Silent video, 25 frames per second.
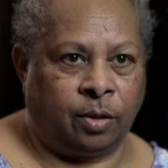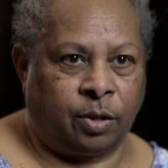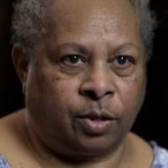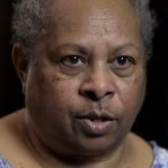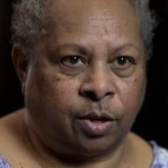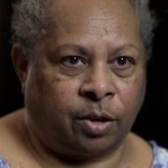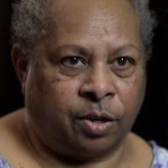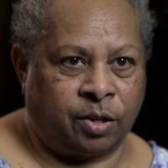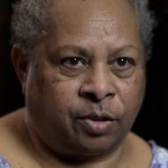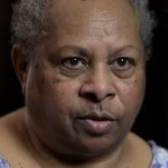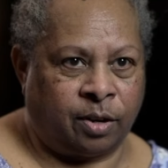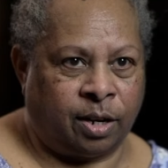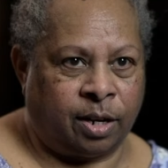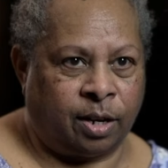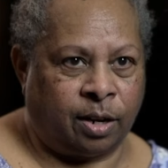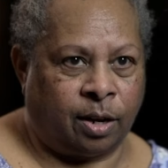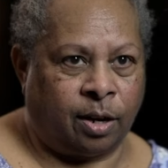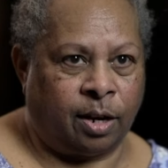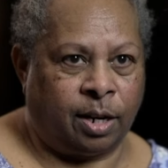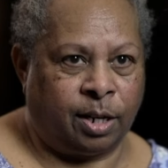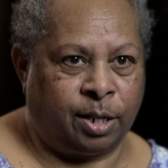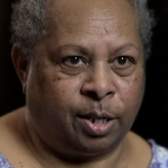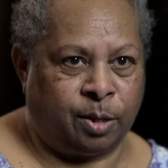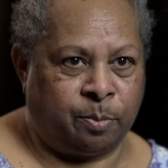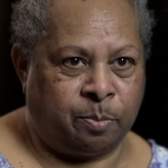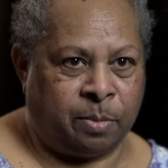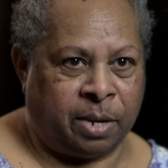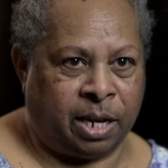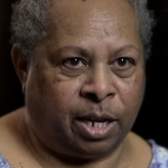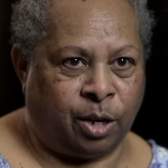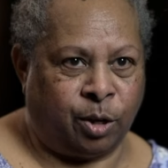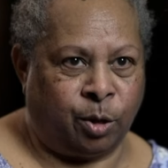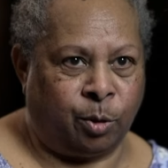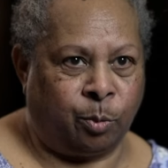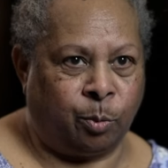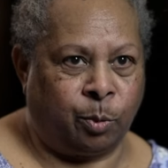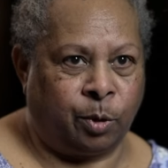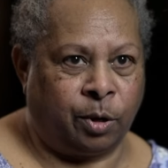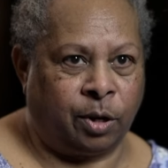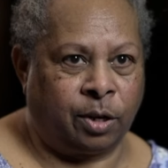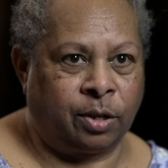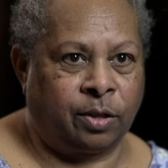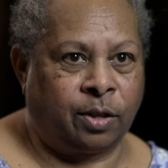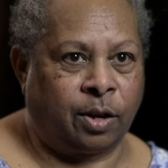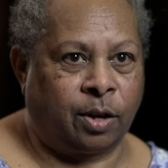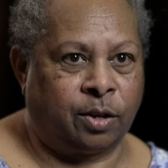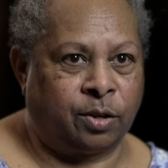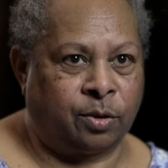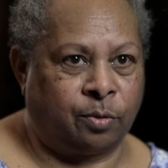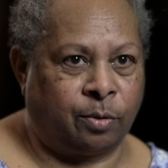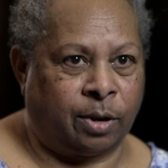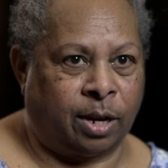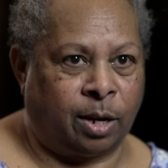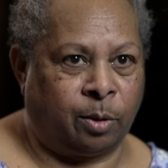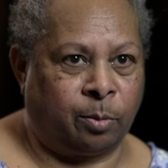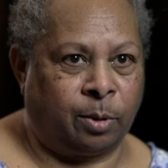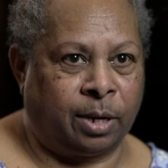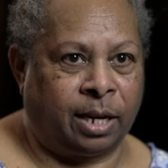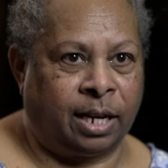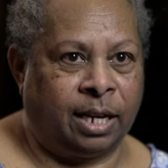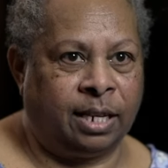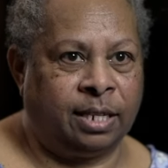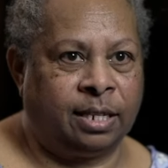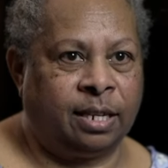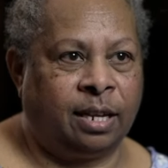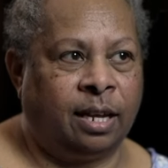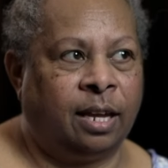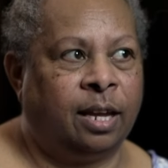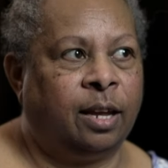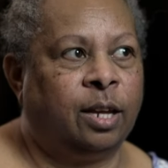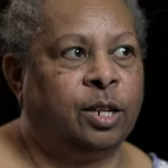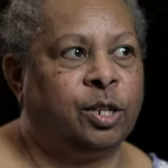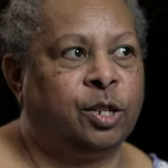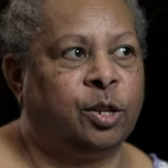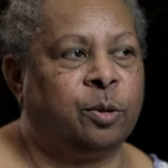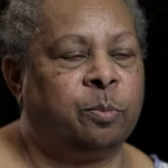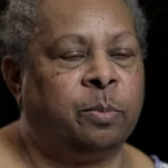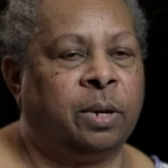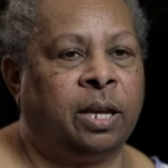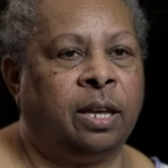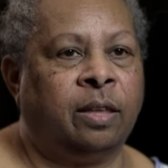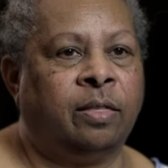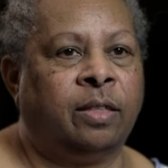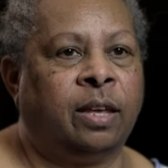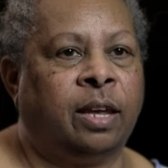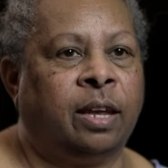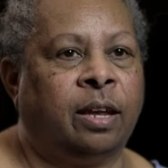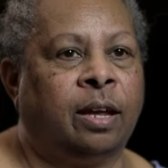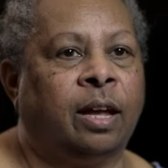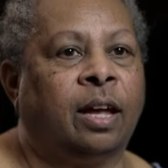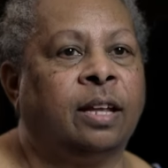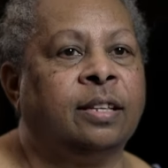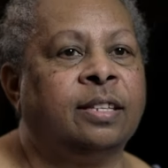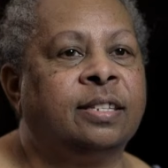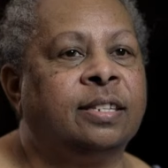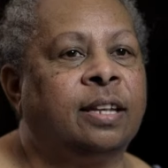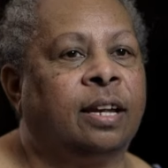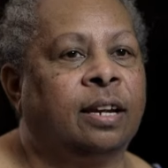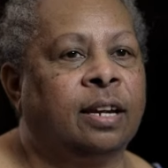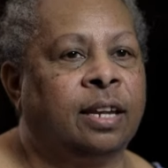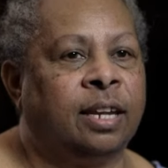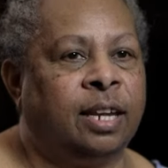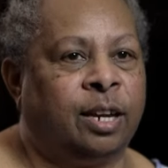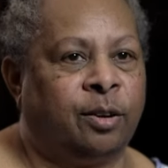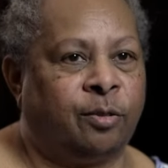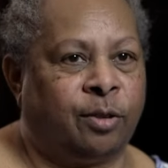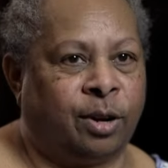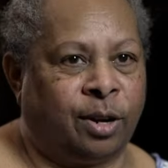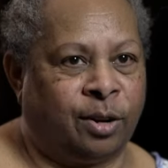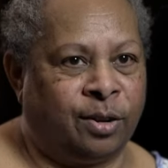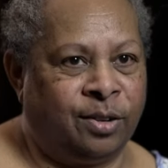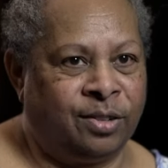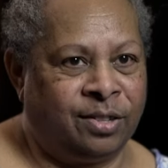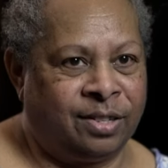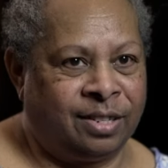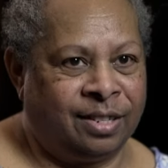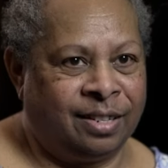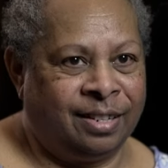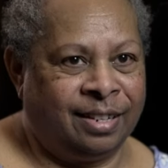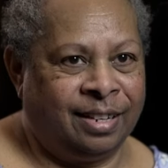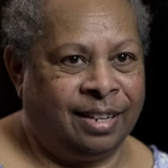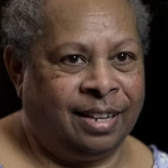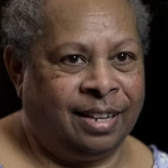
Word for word: the Torres Strait Islander men who worked those railways. To me, they're unsung heroes.